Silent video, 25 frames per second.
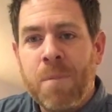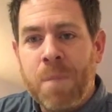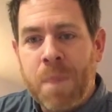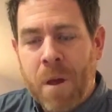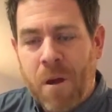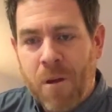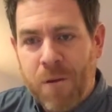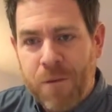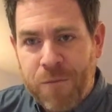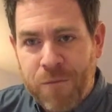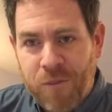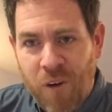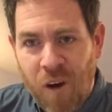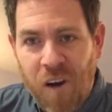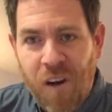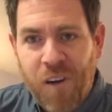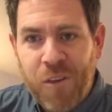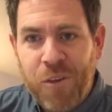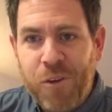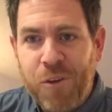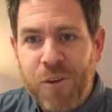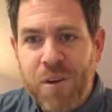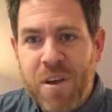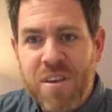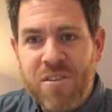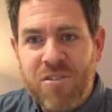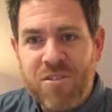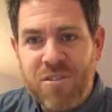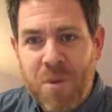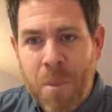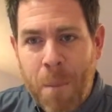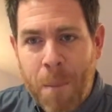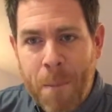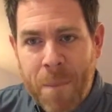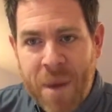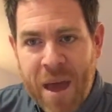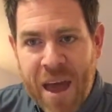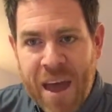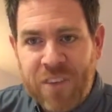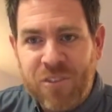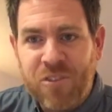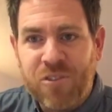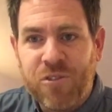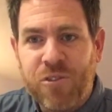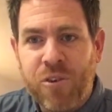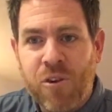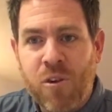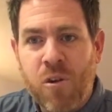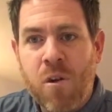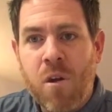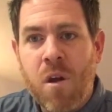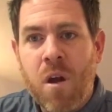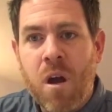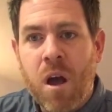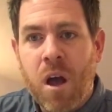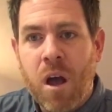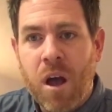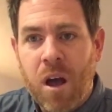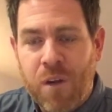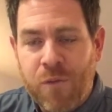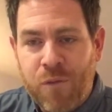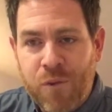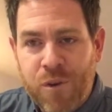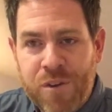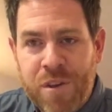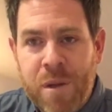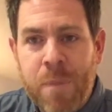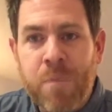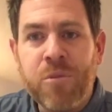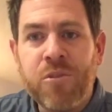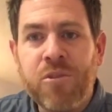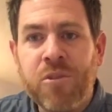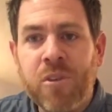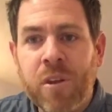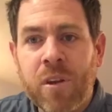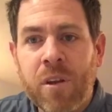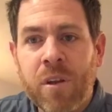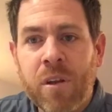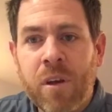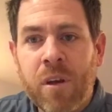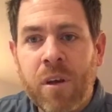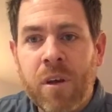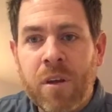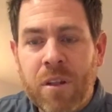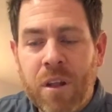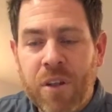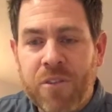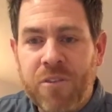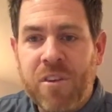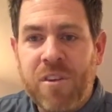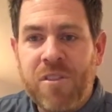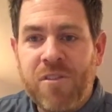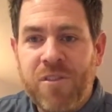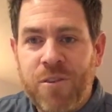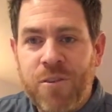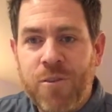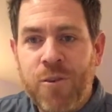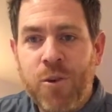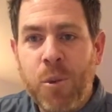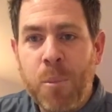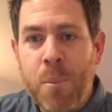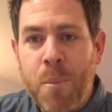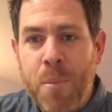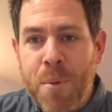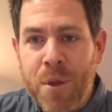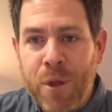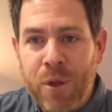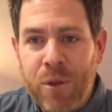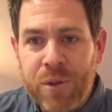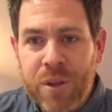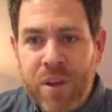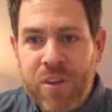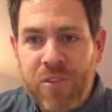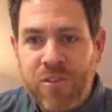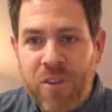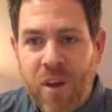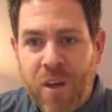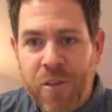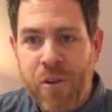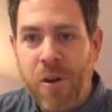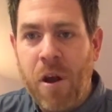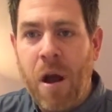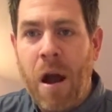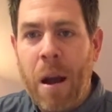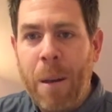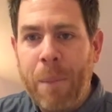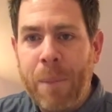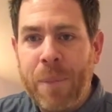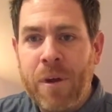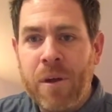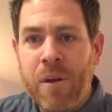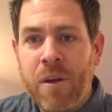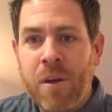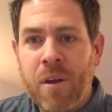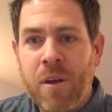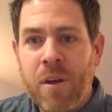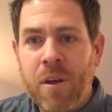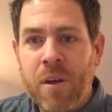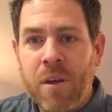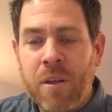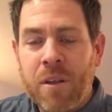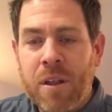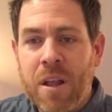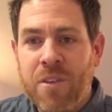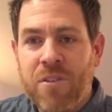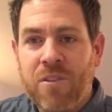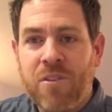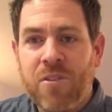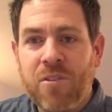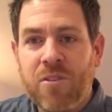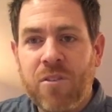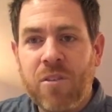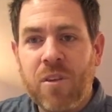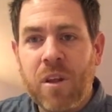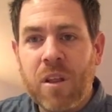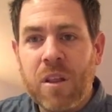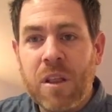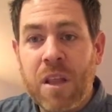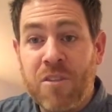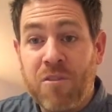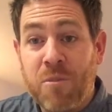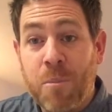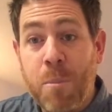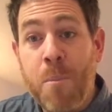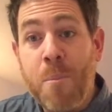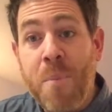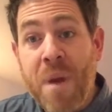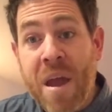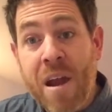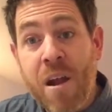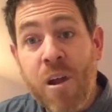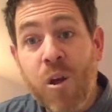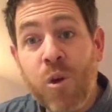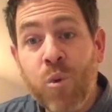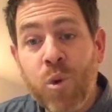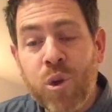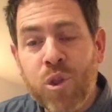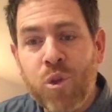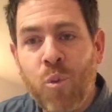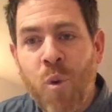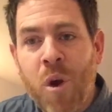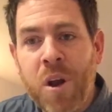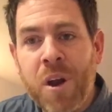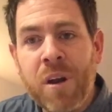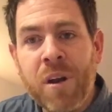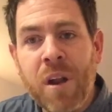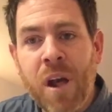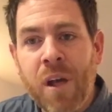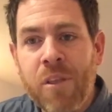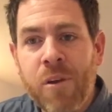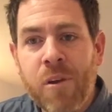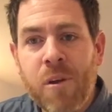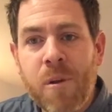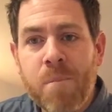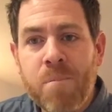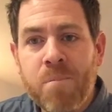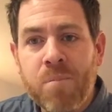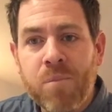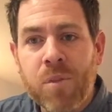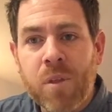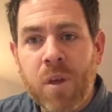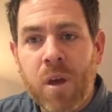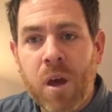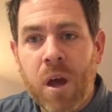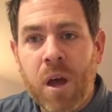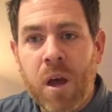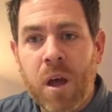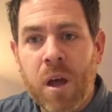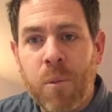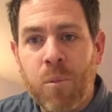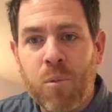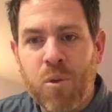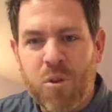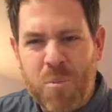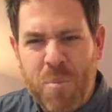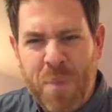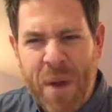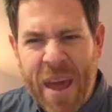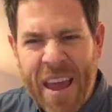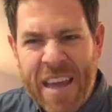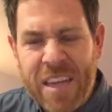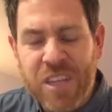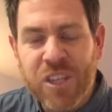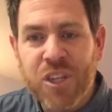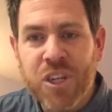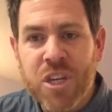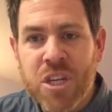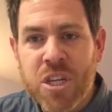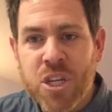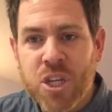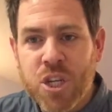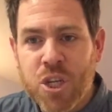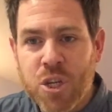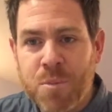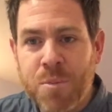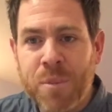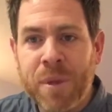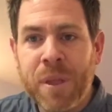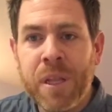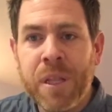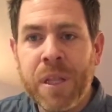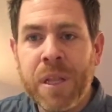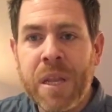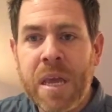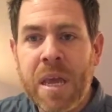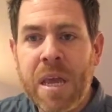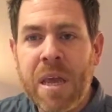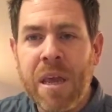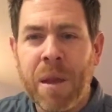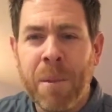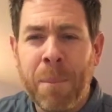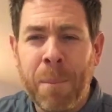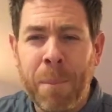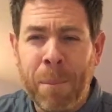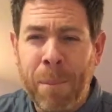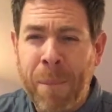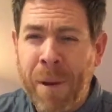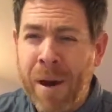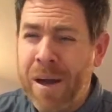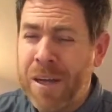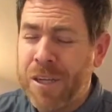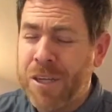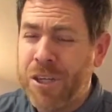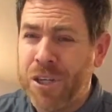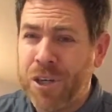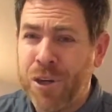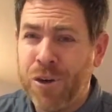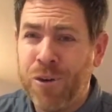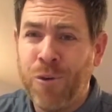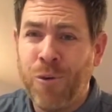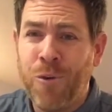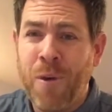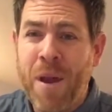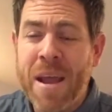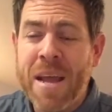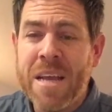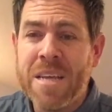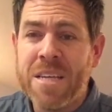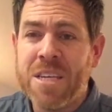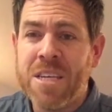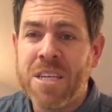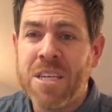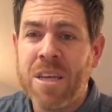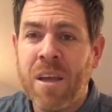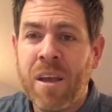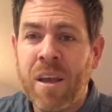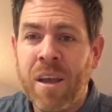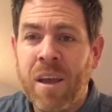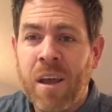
our Father is the master of redemption. Let's continue to build each other up. Let's bear with one another with patience, humility, and much grace.